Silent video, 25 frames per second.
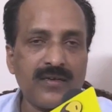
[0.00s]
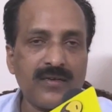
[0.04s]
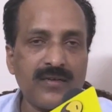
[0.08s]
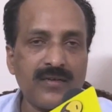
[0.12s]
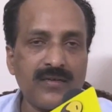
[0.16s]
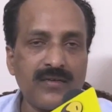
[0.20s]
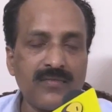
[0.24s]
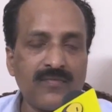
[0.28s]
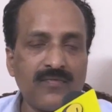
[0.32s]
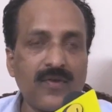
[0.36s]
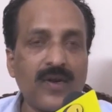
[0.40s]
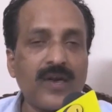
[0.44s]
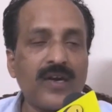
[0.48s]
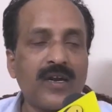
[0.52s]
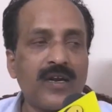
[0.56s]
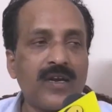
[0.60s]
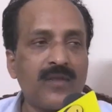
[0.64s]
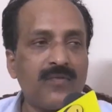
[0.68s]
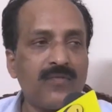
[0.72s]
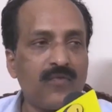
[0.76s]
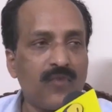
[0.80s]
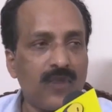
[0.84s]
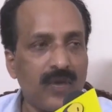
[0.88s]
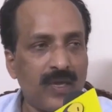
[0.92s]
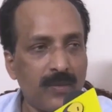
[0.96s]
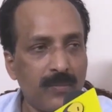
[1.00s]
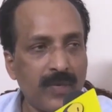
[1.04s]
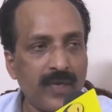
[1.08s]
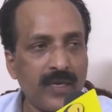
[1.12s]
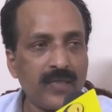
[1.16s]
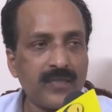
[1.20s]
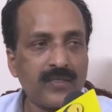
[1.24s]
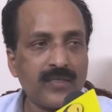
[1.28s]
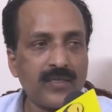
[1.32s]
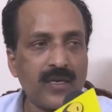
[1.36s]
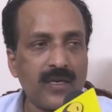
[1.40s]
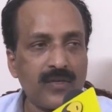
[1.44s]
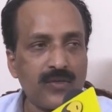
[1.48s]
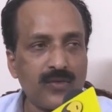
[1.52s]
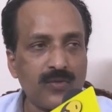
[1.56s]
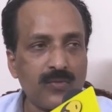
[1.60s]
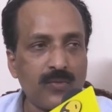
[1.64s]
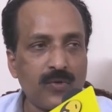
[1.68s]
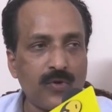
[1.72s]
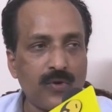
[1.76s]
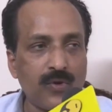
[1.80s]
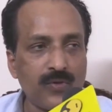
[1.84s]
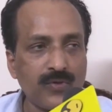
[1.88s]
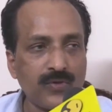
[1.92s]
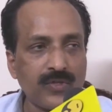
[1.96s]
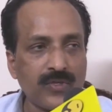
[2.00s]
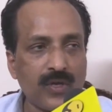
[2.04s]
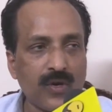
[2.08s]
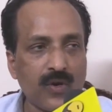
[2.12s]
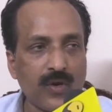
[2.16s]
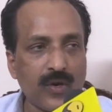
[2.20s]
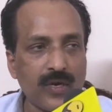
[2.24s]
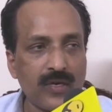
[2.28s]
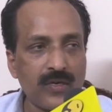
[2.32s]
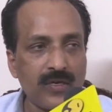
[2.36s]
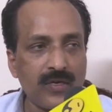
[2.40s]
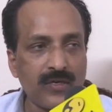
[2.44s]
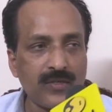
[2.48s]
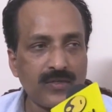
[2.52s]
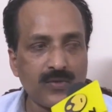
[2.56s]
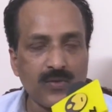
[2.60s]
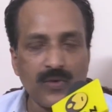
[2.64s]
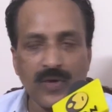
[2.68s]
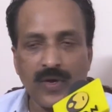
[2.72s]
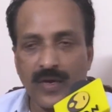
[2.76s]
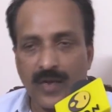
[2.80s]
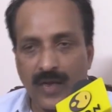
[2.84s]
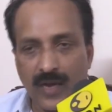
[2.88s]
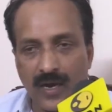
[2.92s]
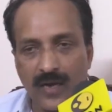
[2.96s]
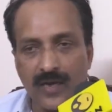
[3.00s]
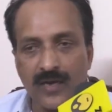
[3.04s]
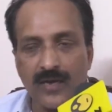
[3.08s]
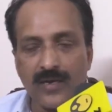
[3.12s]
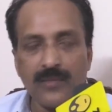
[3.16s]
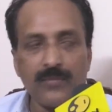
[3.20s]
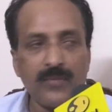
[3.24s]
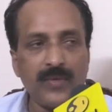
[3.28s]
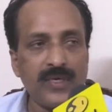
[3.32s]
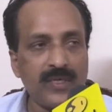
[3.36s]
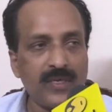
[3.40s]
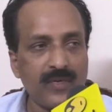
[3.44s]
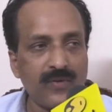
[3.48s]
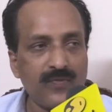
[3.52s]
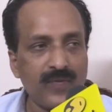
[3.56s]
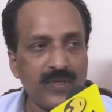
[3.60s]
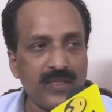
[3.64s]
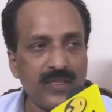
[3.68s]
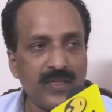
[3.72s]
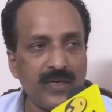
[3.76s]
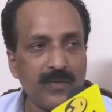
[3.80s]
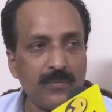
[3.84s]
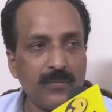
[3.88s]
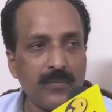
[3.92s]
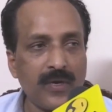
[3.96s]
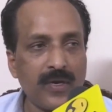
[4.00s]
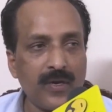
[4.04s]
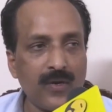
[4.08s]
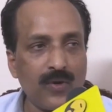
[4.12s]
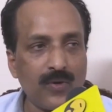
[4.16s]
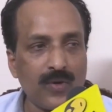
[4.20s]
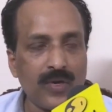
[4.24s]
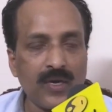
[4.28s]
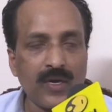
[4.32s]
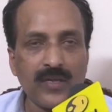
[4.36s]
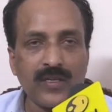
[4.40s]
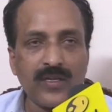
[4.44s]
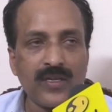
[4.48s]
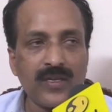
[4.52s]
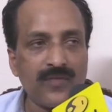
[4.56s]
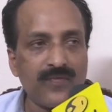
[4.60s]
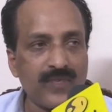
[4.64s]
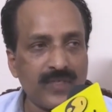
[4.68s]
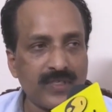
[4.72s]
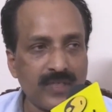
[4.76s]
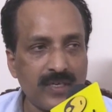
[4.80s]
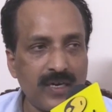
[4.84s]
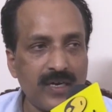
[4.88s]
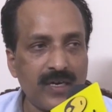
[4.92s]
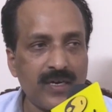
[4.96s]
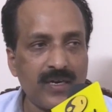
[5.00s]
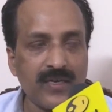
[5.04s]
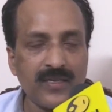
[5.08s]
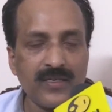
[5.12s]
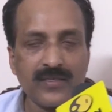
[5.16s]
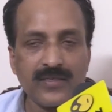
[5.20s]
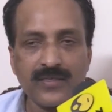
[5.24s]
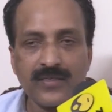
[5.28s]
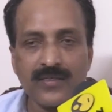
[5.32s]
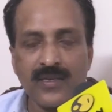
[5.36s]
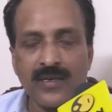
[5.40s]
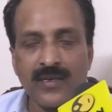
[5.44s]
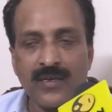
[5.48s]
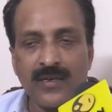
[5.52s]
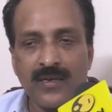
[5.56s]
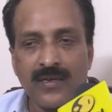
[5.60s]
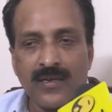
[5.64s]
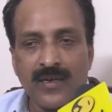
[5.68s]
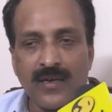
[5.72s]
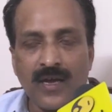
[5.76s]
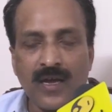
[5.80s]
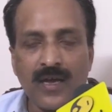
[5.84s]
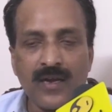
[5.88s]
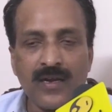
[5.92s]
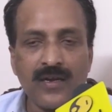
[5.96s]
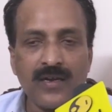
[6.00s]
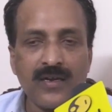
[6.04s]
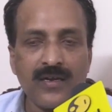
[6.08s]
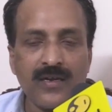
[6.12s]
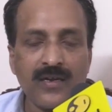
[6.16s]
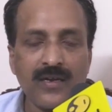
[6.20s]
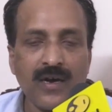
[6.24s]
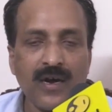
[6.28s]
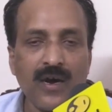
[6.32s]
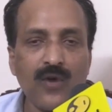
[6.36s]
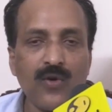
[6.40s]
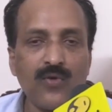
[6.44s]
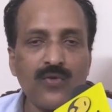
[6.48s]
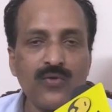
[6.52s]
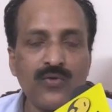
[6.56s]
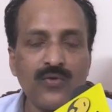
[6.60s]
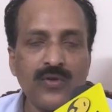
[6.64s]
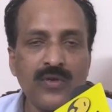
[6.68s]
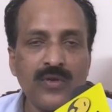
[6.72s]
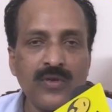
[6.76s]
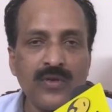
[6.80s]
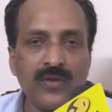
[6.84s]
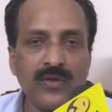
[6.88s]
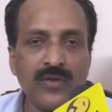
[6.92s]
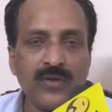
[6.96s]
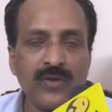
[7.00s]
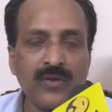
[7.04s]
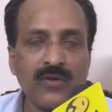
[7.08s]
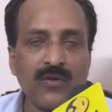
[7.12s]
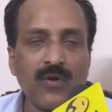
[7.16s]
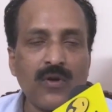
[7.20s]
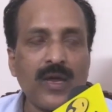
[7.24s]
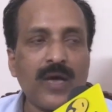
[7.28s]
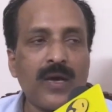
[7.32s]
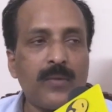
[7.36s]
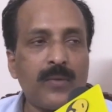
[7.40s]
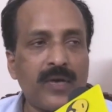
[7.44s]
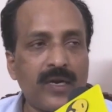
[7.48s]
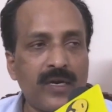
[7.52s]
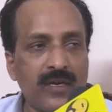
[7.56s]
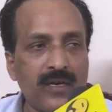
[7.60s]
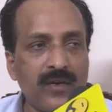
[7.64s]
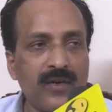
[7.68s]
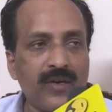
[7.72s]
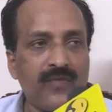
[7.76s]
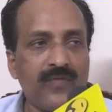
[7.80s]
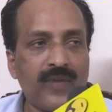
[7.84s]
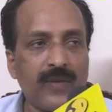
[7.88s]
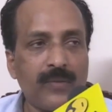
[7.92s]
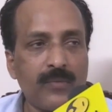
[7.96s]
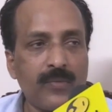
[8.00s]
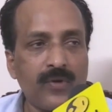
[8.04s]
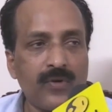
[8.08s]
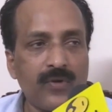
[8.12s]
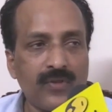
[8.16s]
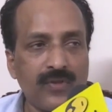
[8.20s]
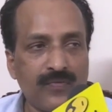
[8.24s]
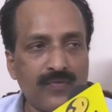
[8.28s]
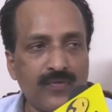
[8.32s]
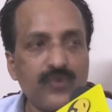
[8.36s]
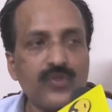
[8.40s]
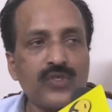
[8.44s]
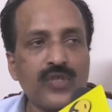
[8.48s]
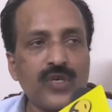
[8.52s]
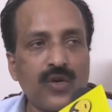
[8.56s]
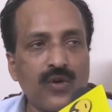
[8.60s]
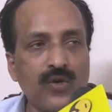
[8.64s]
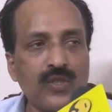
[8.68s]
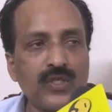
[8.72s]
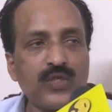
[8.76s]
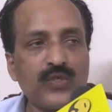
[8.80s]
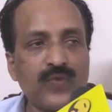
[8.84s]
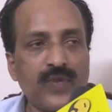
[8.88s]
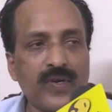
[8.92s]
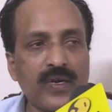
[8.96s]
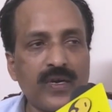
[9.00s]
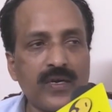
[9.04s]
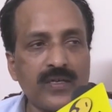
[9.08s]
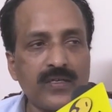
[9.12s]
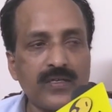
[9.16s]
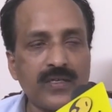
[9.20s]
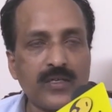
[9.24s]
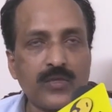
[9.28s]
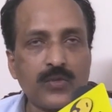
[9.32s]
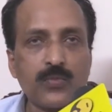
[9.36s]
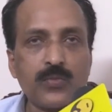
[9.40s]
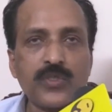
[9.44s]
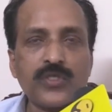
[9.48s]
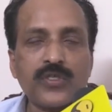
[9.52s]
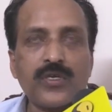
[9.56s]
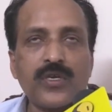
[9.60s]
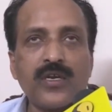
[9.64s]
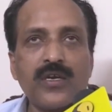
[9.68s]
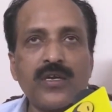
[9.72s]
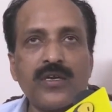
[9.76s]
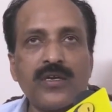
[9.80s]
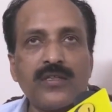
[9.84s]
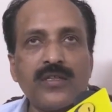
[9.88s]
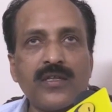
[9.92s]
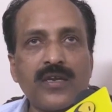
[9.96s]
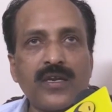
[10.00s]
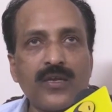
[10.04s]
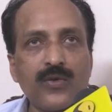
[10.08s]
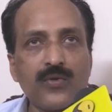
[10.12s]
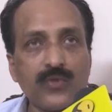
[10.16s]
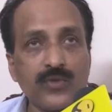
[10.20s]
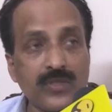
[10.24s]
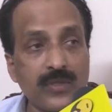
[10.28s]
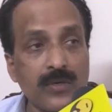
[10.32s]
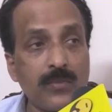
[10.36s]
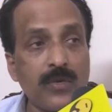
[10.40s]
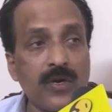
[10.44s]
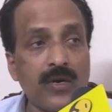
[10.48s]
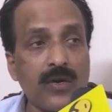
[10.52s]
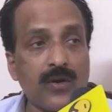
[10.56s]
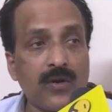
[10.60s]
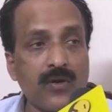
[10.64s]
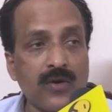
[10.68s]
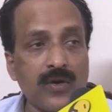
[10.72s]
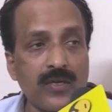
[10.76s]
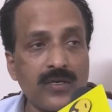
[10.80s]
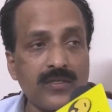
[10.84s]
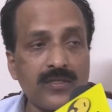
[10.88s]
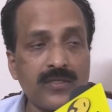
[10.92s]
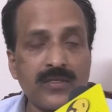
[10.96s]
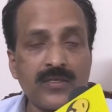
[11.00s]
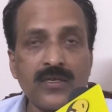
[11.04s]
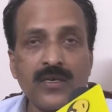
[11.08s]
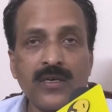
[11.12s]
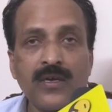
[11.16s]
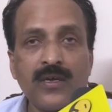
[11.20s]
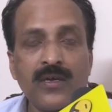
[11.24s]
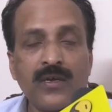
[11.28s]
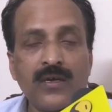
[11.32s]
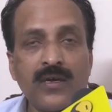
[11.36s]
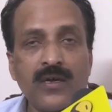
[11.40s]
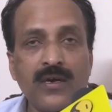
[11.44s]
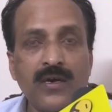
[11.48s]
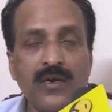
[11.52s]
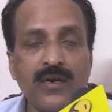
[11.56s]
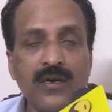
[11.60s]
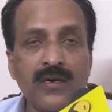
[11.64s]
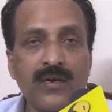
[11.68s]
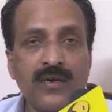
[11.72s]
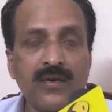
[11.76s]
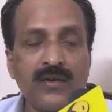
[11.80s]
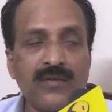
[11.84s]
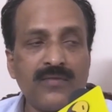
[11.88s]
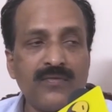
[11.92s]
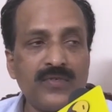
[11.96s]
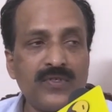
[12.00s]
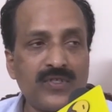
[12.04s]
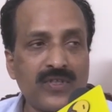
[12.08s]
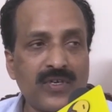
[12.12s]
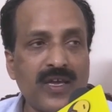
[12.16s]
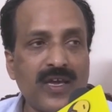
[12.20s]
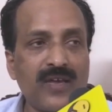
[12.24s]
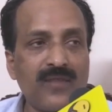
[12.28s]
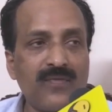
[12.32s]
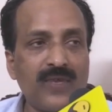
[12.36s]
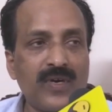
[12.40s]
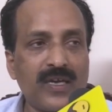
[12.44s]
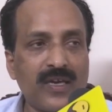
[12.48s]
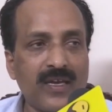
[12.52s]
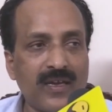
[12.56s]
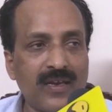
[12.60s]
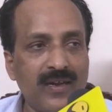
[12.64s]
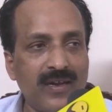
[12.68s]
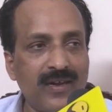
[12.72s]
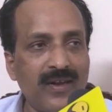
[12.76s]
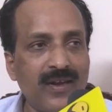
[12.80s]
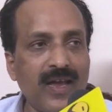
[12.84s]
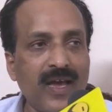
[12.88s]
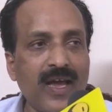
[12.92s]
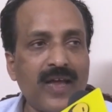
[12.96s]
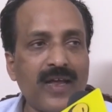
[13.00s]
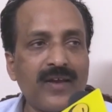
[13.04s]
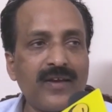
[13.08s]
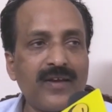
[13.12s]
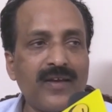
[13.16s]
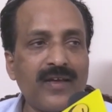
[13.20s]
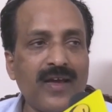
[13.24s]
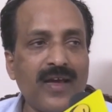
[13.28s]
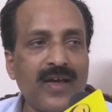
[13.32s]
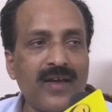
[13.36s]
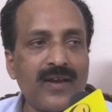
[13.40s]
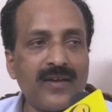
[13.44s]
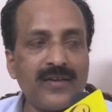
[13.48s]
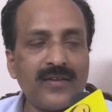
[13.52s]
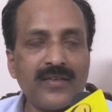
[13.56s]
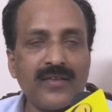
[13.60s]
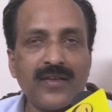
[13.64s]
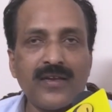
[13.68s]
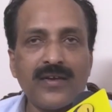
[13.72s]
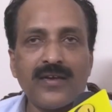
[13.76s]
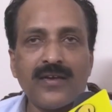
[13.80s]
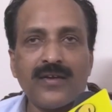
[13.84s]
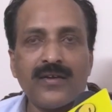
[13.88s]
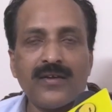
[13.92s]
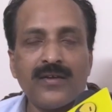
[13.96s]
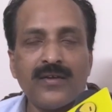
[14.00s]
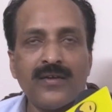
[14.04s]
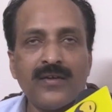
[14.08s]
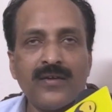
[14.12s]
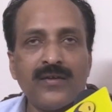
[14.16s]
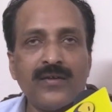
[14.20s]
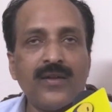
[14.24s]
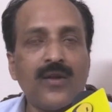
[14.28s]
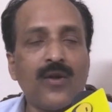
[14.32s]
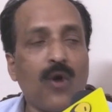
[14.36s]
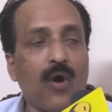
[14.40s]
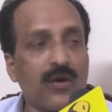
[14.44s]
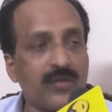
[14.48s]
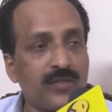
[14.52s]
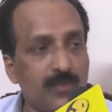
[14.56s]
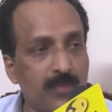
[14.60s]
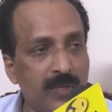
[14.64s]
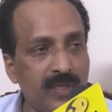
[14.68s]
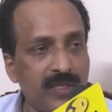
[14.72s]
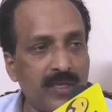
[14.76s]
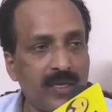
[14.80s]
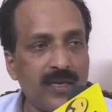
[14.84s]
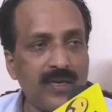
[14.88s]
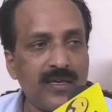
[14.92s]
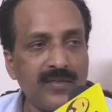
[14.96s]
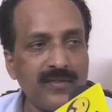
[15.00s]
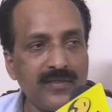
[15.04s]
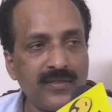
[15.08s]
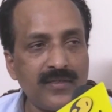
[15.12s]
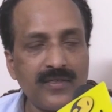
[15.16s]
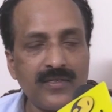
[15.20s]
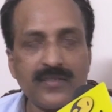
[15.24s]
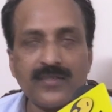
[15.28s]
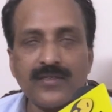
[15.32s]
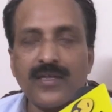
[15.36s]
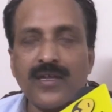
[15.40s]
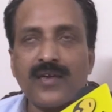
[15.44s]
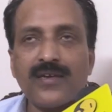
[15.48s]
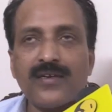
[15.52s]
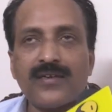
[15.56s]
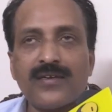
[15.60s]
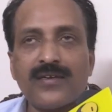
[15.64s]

funded fully by ESA to produce the rocket. So I had a meeting with them and looked at their facilities and how collaborative development of the future launch vehicles, especially the reusable rockets which can vertically land and then locksmith and engines that